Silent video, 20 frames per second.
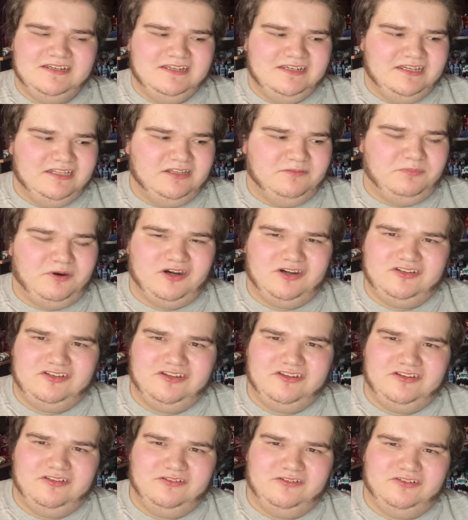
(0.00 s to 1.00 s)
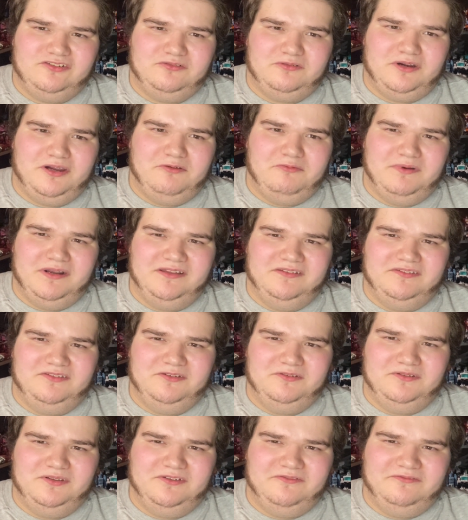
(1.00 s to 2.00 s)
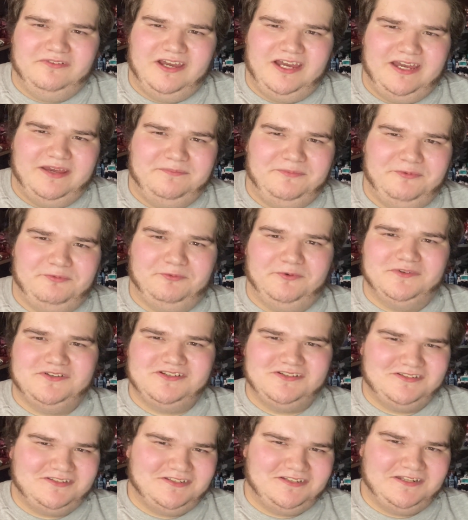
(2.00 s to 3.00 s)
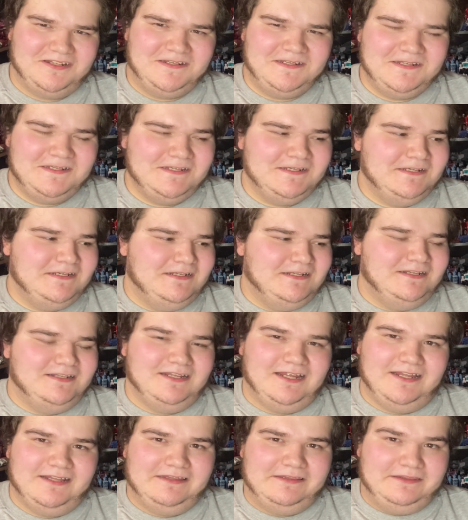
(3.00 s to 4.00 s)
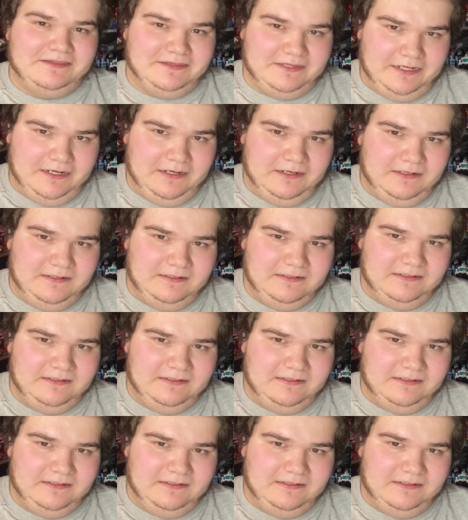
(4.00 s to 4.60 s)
in the particular store I went into, and the vibes were just not there.